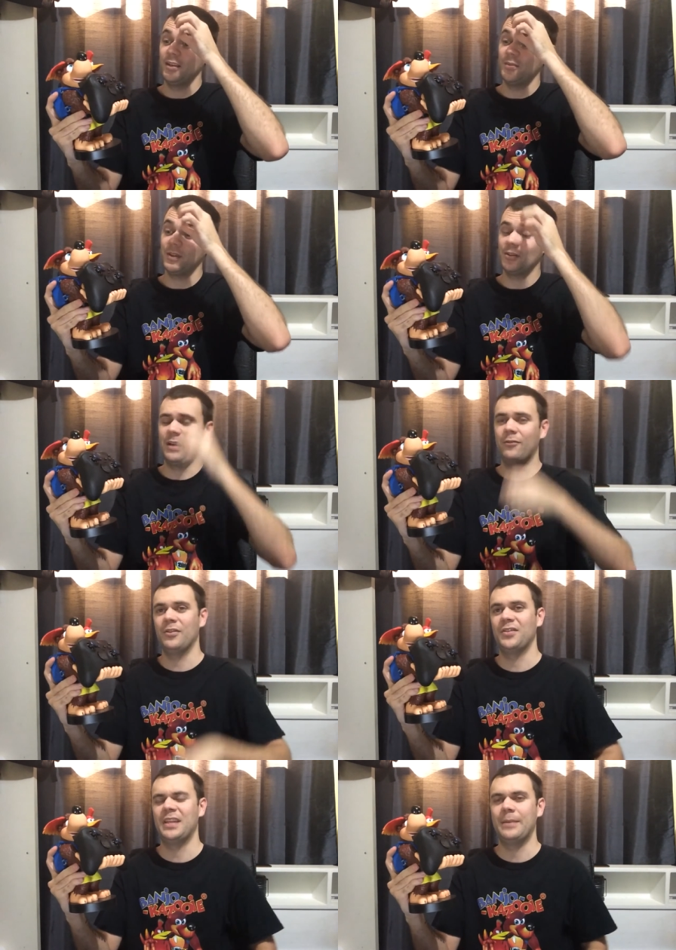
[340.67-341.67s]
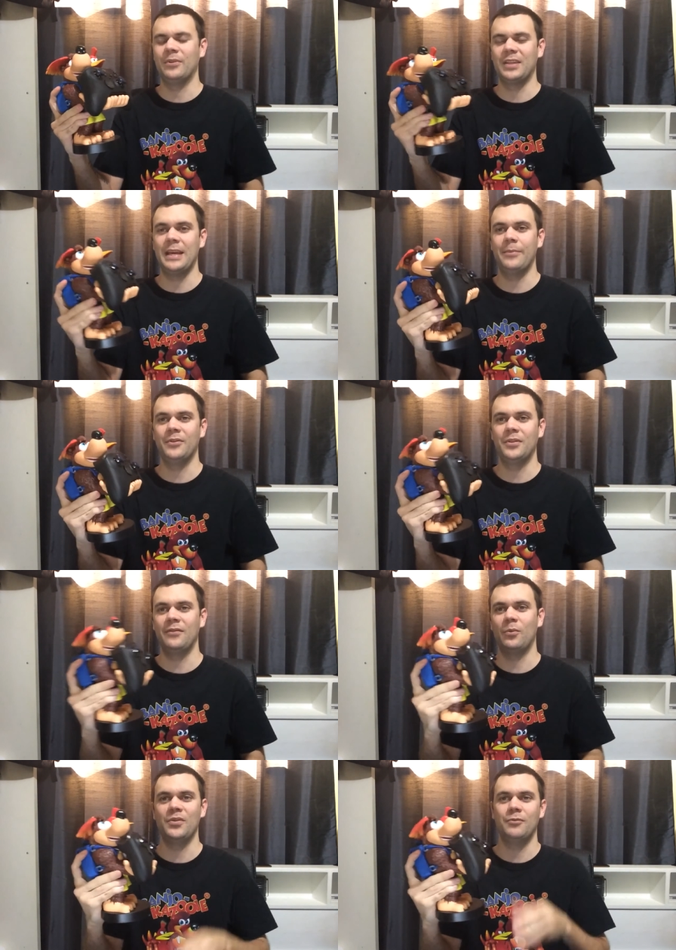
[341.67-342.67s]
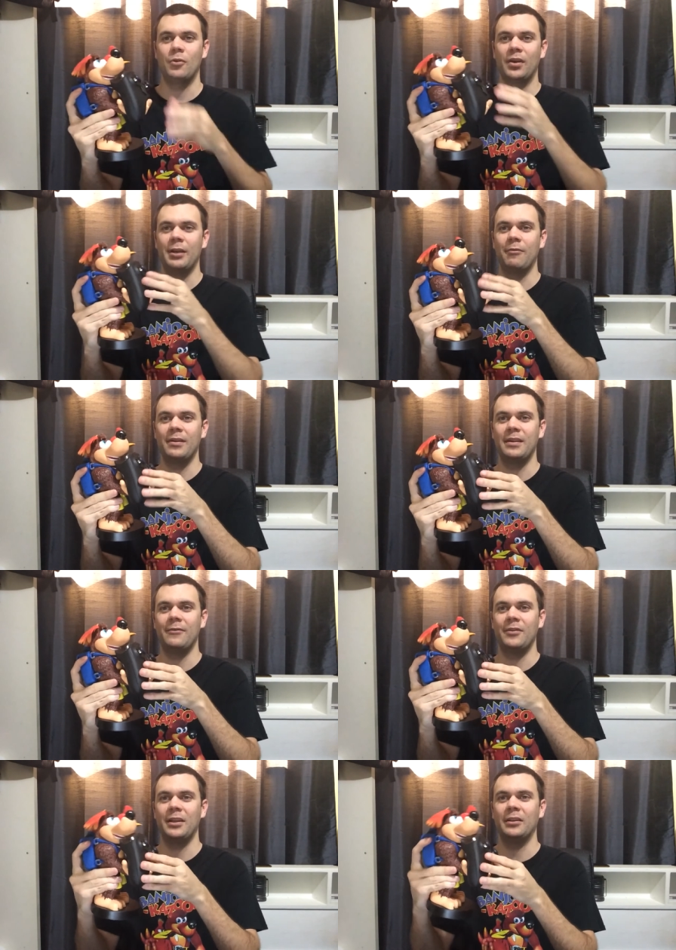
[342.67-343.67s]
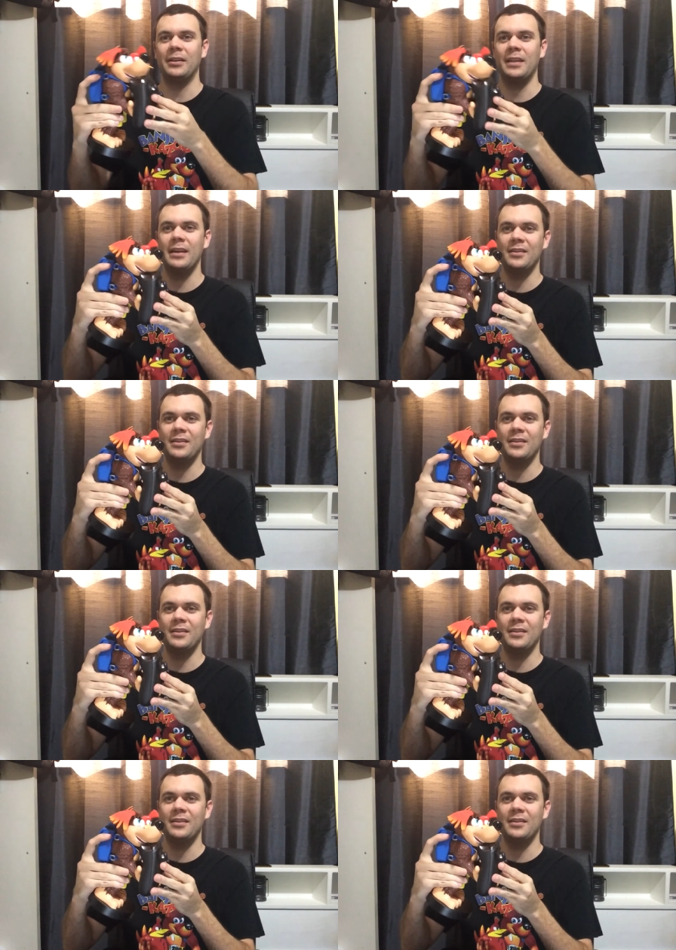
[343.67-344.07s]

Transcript: just make sure to have it on a stable table, so if one's rocking around and everything like that,